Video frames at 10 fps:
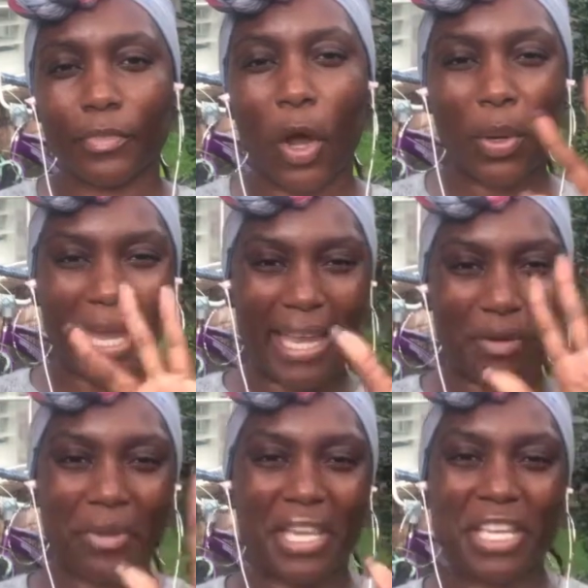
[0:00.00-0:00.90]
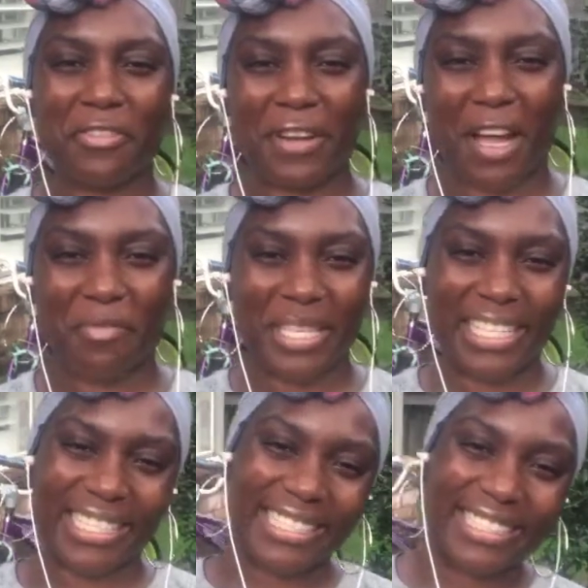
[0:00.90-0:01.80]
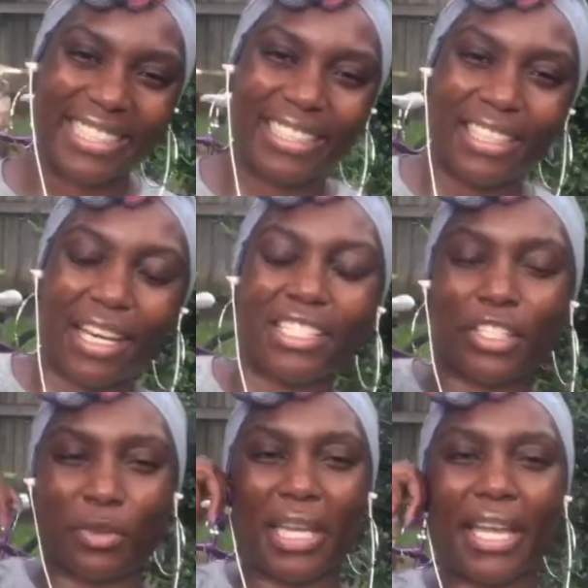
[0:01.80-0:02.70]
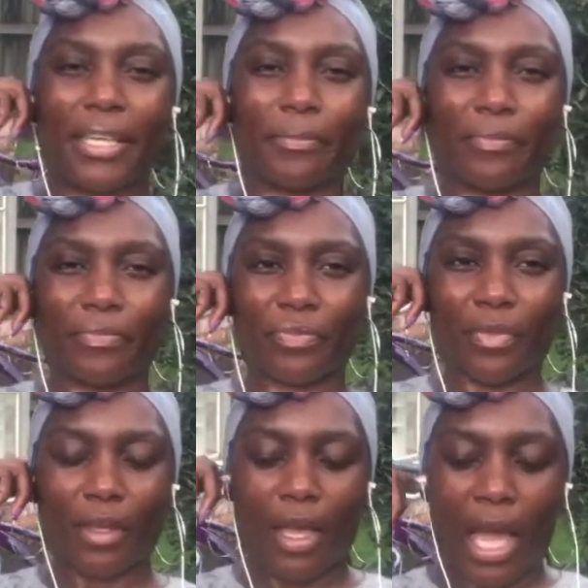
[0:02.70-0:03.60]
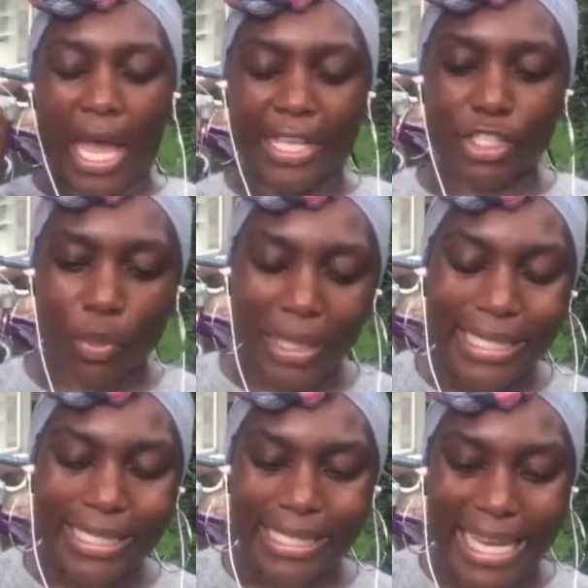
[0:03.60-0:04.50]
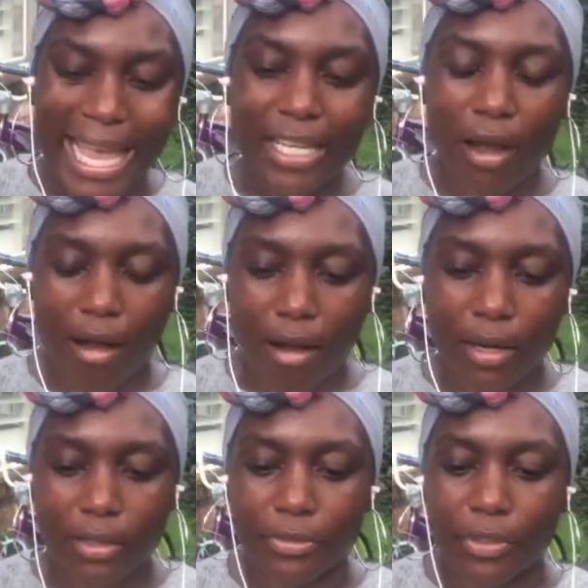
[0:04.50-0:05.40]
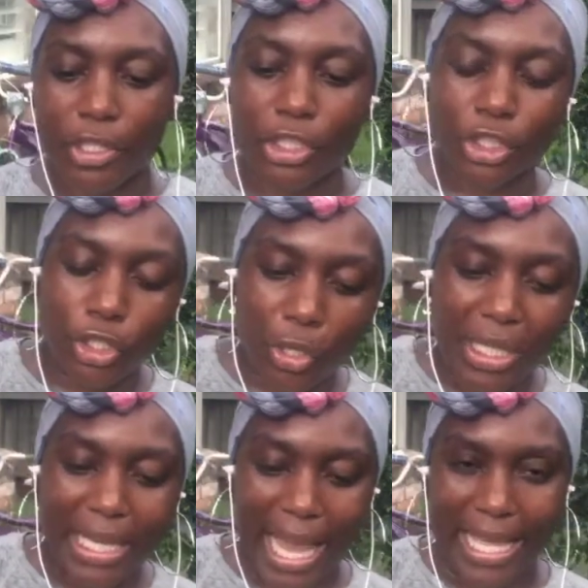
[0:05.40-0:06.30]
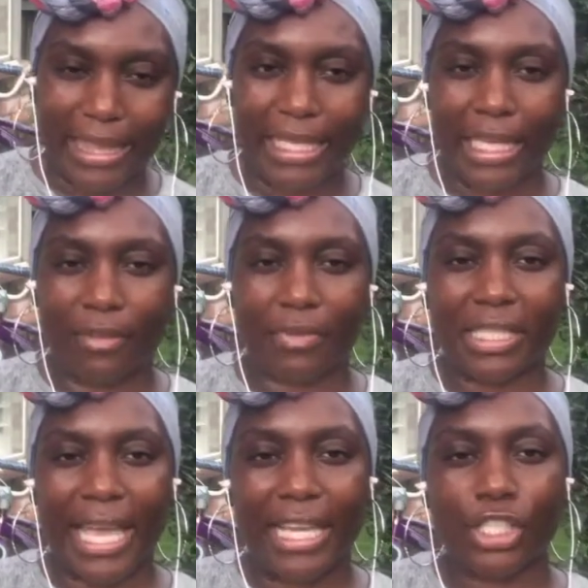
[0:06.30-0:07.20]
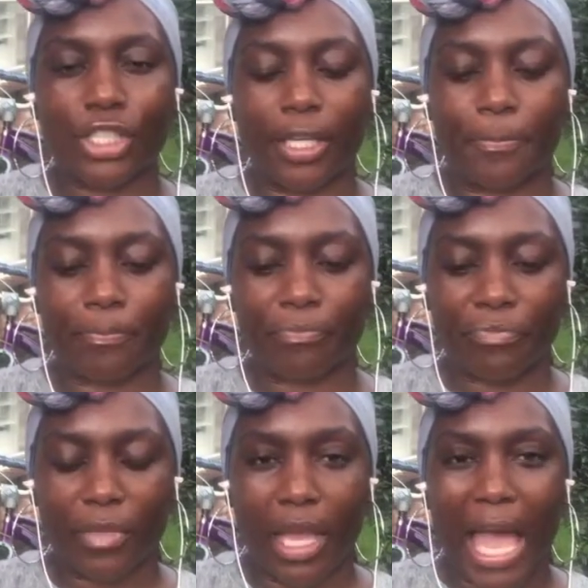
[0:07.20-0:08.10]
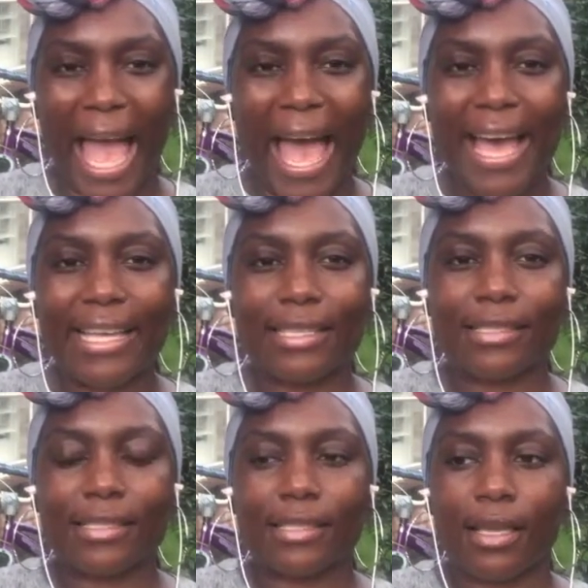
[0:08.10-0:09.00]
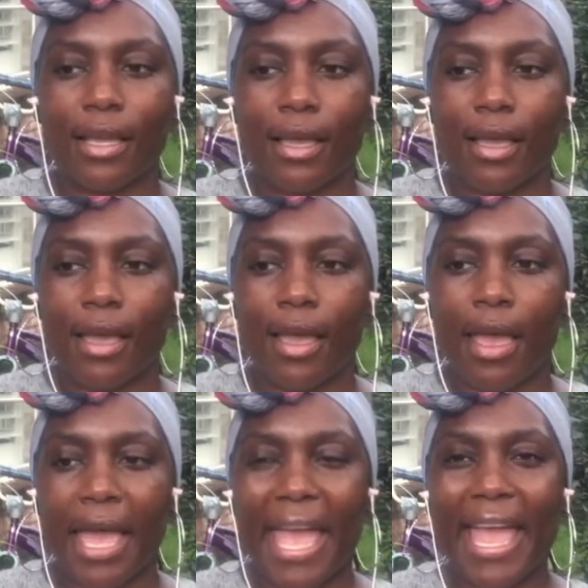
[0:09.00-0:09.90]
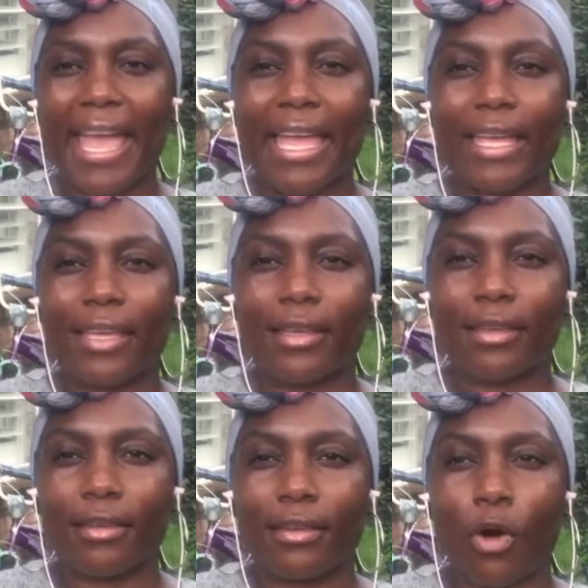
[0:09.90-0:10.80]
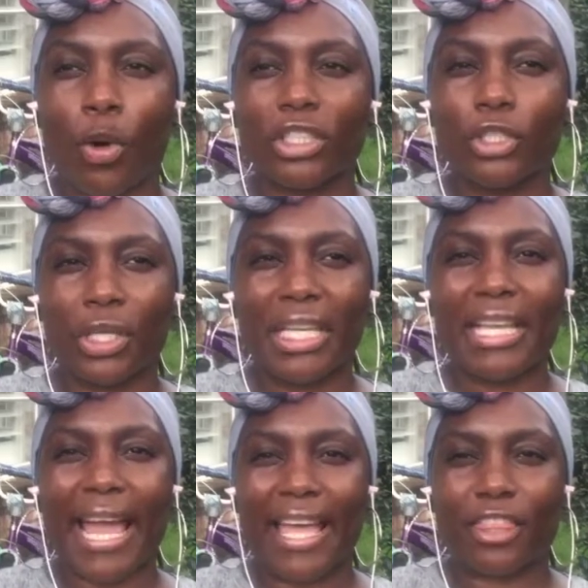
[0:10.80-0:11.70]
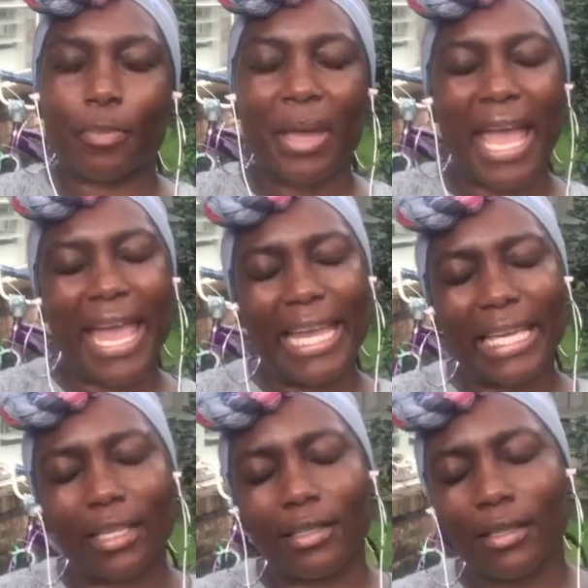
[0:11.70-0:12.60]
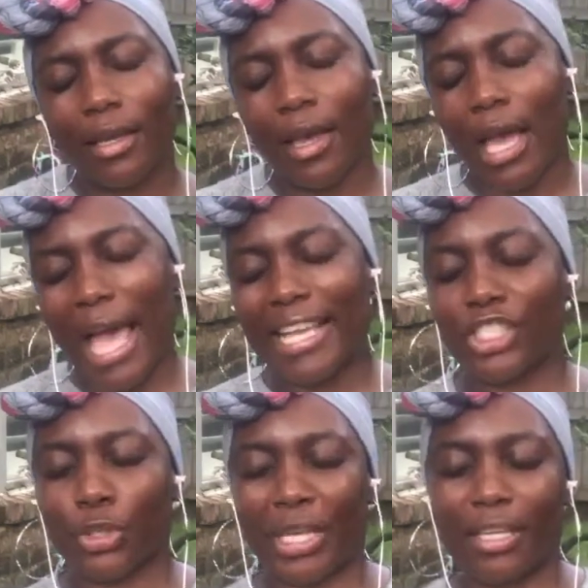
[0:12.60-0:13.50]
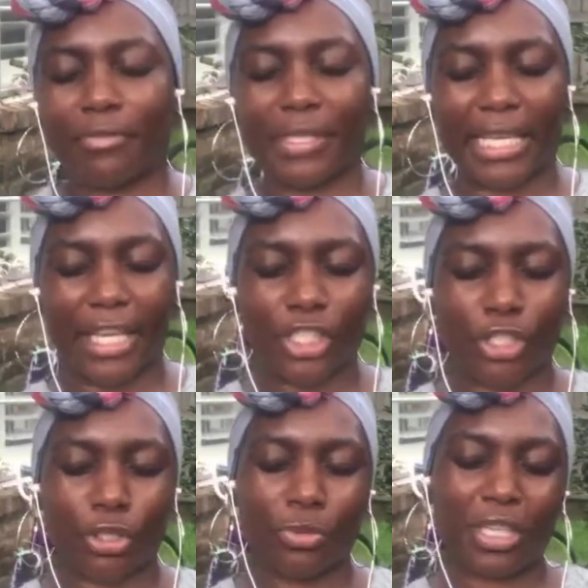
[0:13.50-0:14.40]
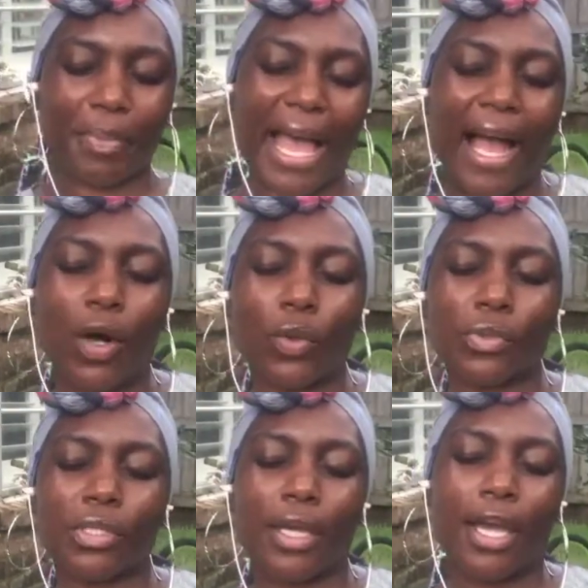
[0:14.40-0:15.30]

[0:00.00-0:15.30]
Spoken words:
Okay, well, thank you for hopping in. Until you get it. And so instead of looking at the invitation as or looking at the pain as your invitation to dip out,